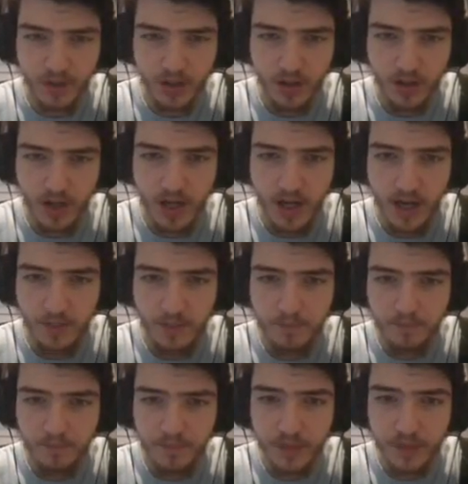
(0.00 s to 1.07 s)

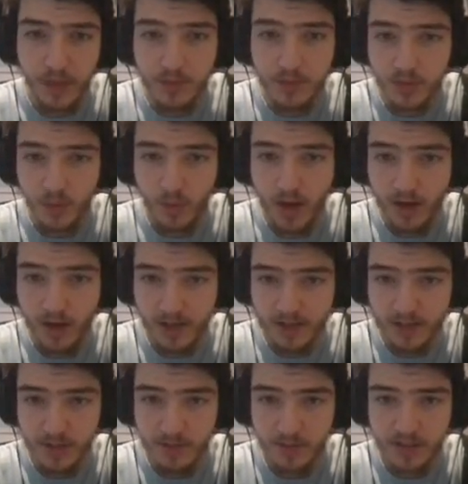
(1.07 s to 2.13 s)
um, that was a way, like
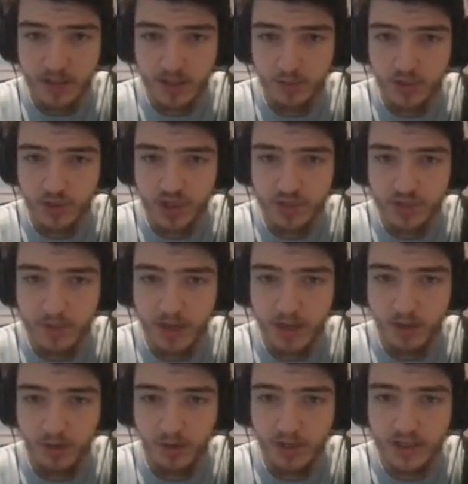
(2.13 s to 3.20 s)
sometimes the thing would just spit
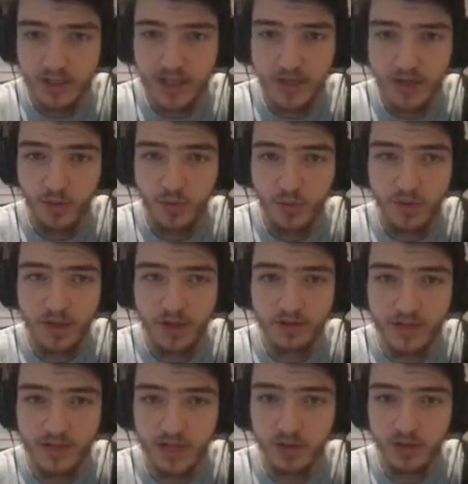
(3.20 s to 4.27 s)
out like nether things
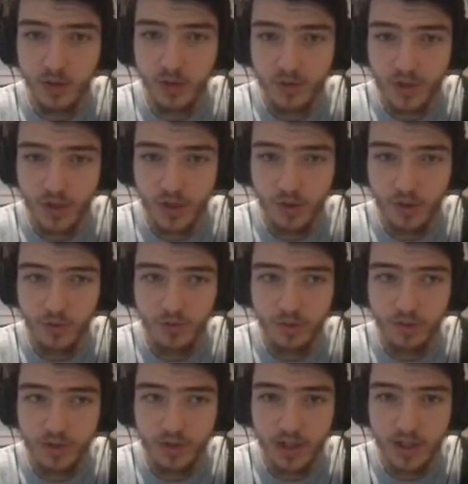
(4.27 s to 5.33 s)
like glowstone,
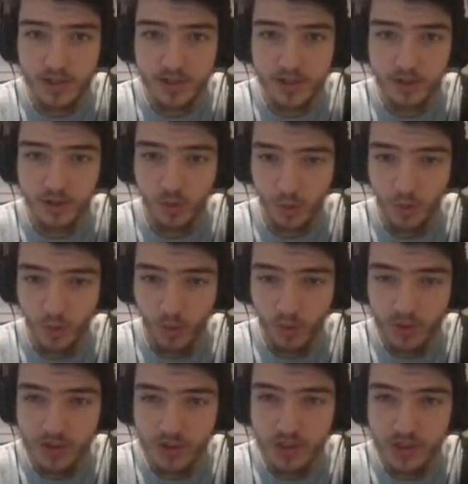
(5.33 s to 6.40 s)
dust,
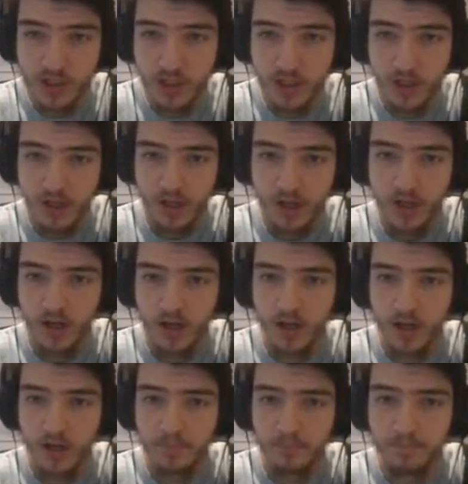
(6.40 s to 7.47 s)
quartz,
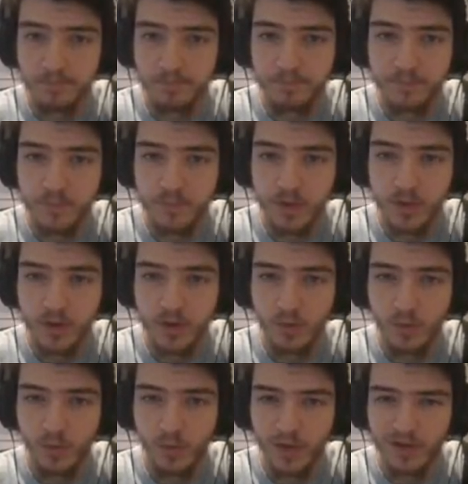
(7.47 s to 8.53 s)
um,
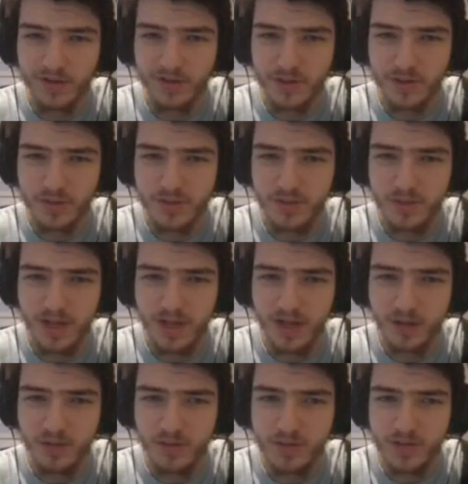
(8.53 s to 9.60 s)
what else? It would spit
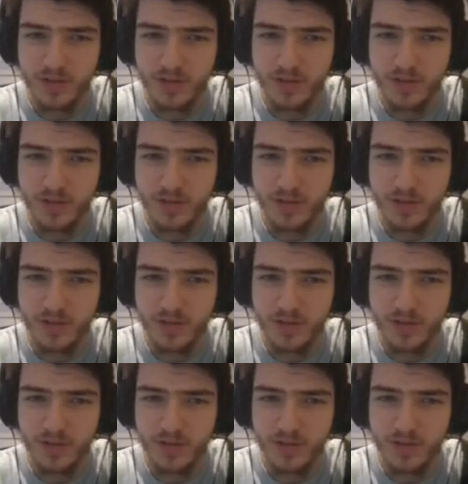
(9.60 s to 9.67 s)
out